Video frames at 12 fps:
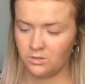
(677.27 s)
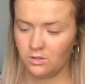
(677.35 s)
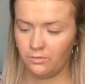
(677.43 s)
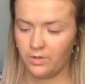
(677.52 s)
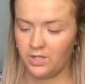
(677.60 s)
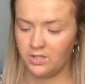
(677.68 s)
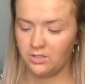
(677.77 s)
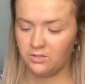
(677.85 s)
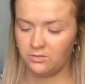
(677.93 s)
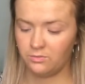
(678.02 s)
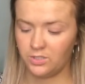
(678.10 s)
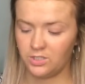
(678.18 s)
oh wait, you
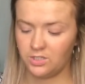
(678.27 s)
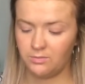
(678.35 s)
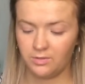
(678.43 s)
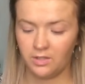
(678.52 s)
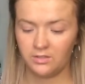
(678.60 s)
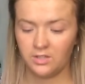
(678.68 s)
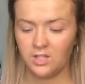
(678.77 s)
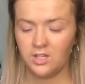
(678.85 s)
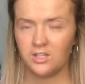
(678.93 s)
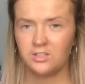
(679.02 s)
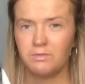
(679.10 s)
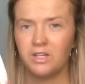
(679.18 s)
switch it for that.
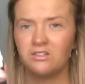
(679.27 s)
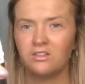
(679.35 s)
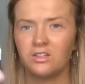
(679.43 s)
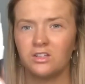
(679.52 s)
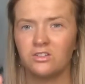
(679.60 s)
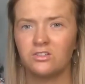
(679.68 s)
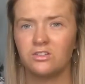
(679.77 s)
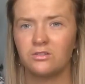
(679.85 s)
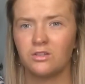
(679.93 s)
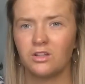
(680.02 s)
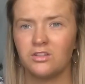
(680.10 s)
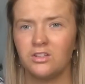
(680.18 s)
It's basically just,
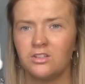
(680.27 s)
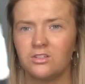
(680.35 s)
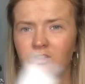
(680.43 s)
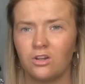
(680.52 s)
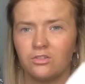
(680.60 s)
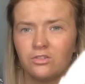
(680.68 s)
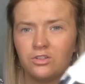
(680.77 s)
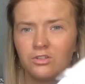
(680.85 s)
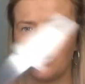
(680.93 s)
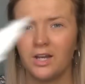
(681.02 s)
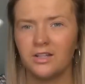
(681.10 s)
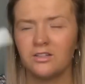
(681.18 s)
I think it just goes under
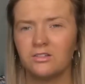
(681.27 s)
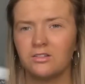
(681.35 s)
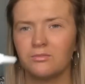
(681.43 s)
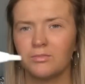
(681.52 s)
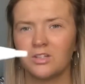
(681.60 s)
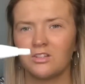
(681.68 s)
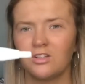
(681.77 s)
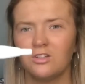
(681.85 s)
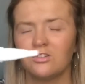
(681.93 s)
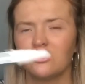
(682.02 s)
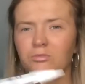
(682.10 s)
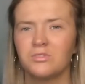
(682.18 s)
your eyes because I
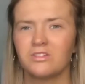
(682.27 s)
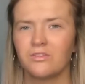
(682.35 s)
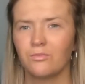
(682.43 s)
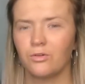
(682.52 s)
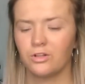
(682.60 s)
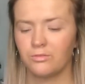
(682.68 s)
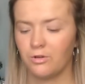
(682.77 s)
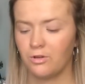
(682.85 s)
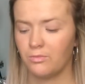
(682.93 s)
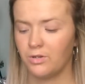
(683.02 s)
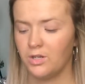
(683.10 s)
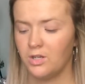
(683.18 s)
use a number seven one at the
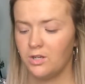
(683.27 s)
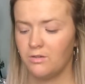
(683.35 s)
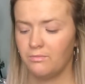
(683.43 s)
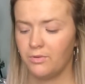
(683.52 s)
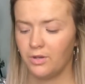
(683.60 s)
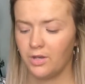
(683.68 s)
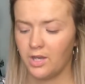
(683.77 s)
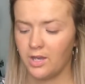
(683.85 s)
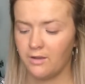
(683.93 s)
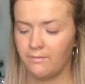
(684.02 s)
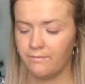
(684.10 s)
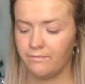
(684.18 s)
moment. But
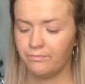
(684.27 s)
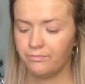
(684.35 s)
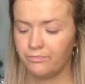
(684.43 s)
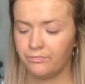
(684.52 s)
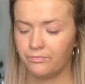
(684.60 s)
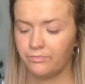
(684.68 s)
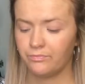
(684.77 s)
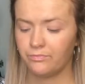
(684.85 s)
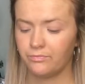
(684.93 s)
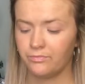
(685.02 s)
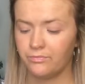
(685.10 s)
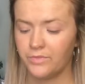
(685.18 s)
um,
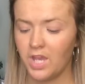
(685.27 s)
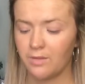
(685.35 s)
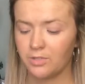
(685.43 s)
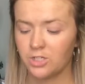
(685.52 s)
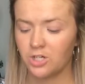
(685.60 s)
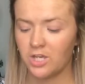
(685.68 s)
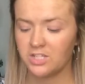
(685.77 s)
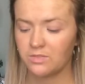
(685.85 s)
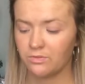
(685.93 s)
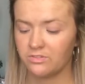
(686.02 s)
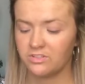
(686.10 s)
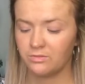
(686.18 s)
yeah, I'm gonna try
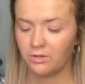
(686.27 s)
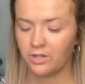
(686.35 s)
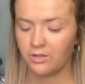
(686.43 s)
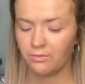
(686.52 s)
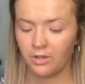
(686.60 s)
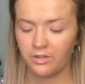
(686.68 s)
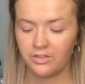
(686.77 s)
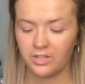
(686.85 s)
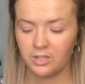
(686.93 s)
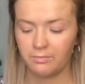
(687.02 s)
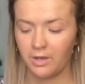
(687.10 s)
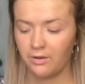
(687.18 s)
this one, see what, what I
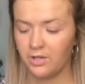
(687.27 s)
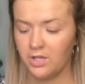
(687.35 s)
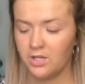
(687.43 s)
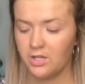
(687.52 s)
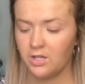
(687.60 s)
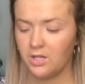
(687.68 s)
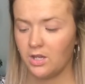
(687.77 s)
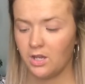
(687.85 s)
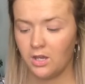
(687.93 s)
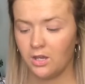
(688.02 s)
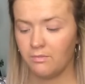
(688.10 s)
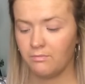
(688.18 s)
think about it.
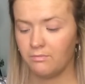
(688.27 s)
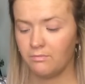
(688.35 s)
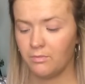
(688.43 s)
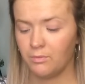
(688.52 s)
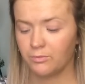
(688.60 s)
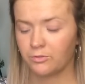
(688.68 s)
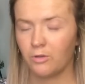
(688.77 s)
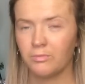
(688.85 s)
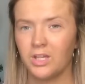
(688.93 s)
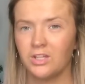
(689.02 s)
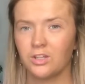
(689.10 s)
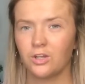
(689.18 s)
Um, my mum's got
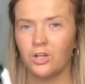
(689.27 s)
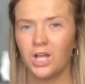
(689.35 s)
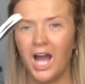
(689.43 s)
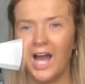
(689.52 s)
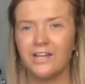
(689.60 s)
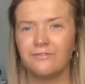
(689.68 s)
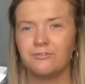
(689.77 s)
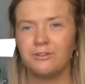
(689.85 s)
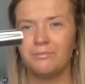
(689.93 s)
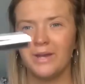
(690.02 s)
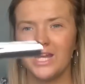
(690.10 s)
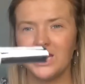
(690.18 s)
me in the colour
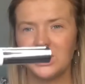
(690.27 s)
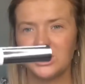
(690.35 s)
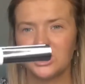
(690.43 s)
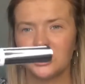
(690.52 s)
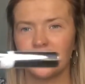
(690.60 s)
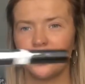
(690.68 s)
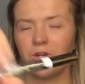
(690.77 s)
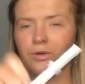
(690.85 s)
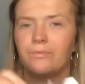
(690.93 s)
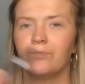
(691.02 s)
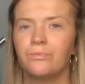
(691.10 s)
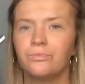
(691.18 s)
Ivory Beige, so